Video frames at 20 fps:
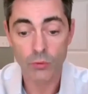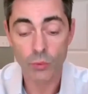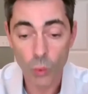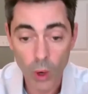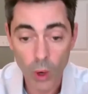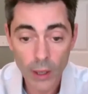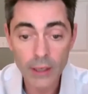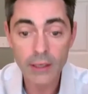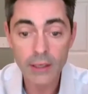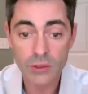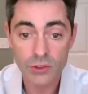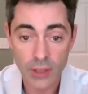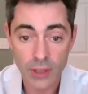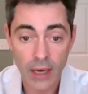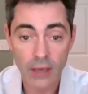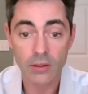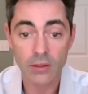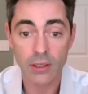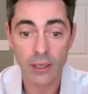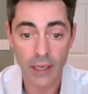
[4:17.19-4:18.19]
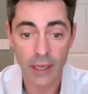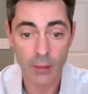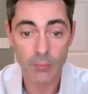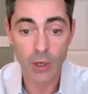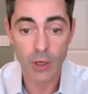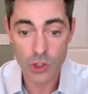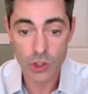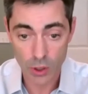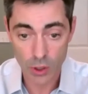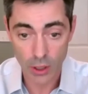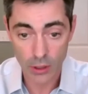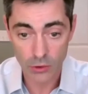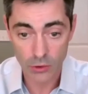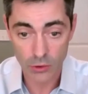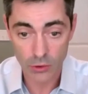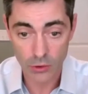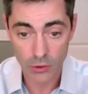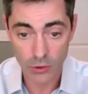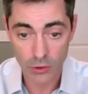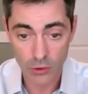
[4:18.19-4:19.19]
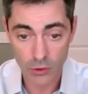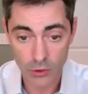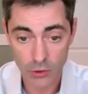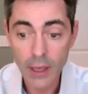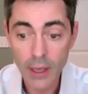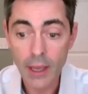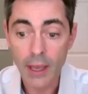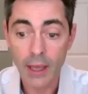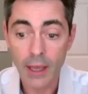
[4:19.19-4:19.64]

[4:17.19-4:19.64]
what exactly am I trying to do?